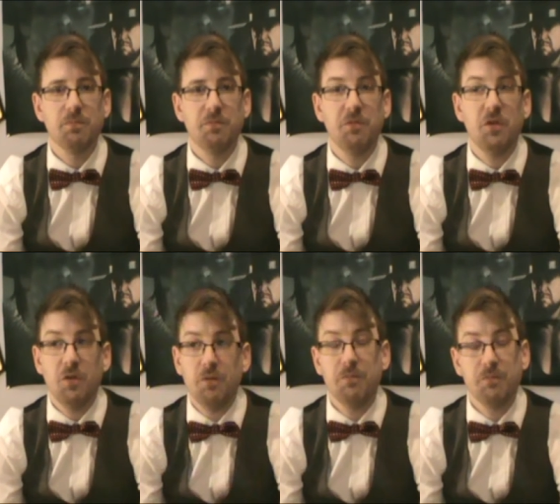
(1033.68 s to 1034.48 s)

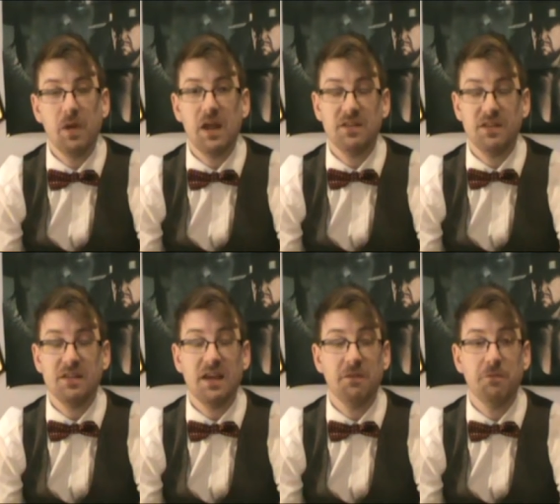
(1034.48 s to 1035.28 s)
for, as I
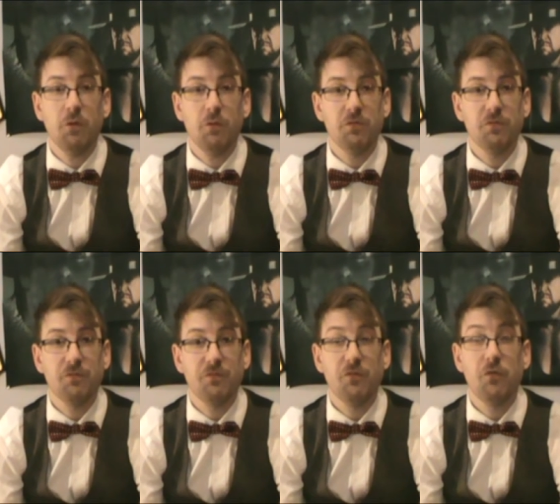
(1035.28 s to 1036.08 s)
say,
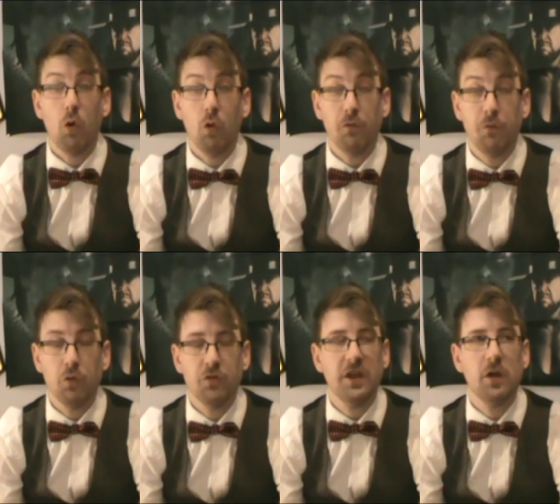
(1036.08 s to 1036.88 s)
for the
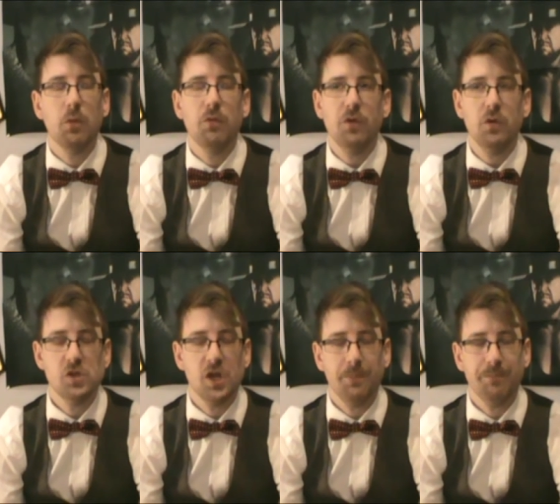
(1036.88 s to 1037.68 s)
foreseeable
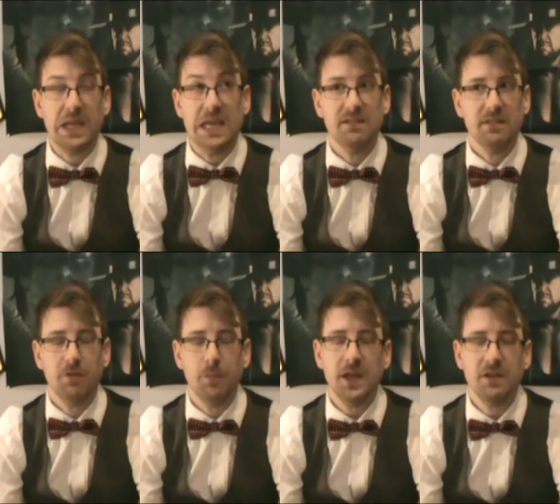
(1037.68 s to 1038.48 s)
future. Easy
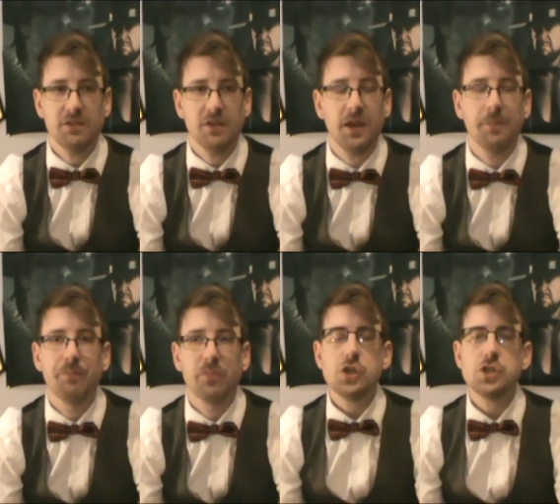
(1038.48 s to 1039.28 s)
for me to say.
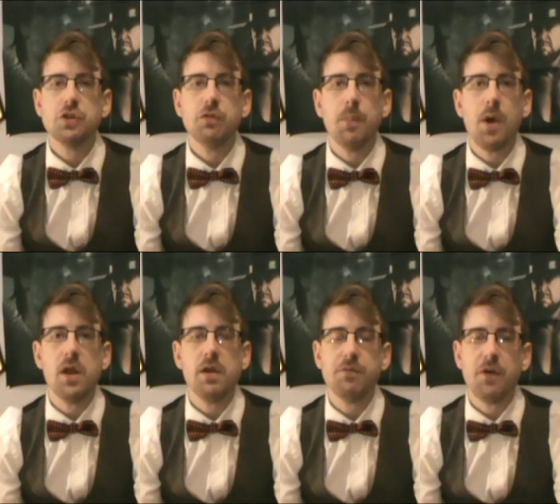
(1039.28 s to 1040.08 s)
Just a
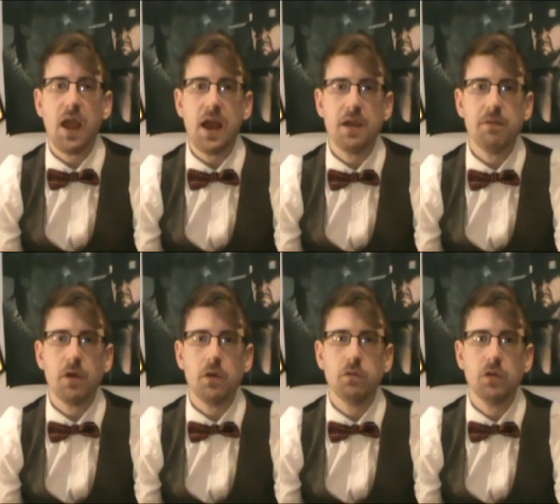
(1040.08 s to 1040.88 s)
reminder for any of
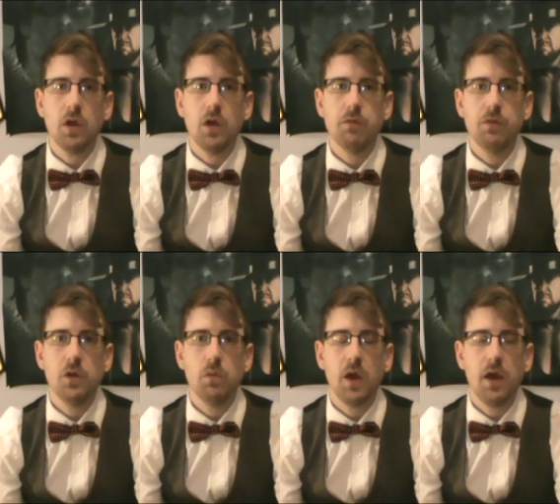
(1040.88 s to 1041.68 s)
those of
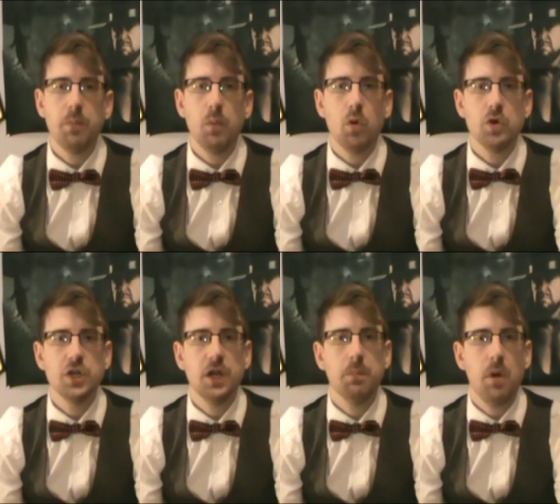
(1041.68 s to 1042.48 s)
you that have been
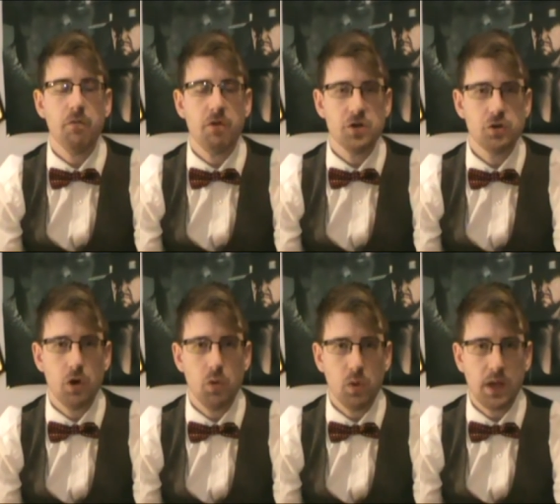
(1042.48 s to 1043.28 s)
watching my
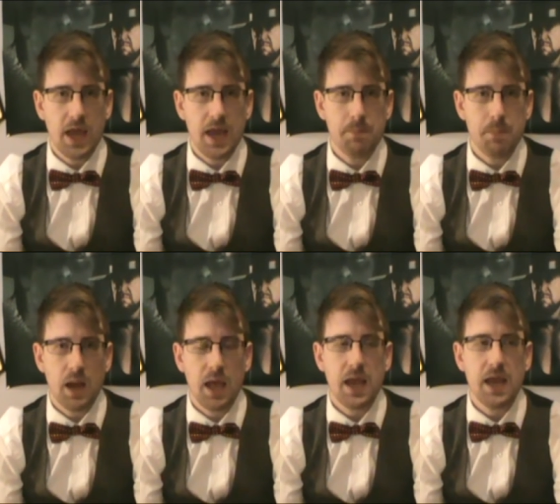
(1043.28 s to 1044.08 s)
retro
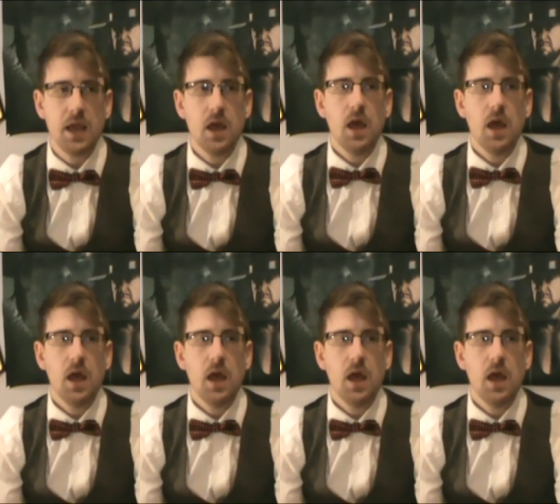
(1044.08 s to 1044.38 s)
gameplay,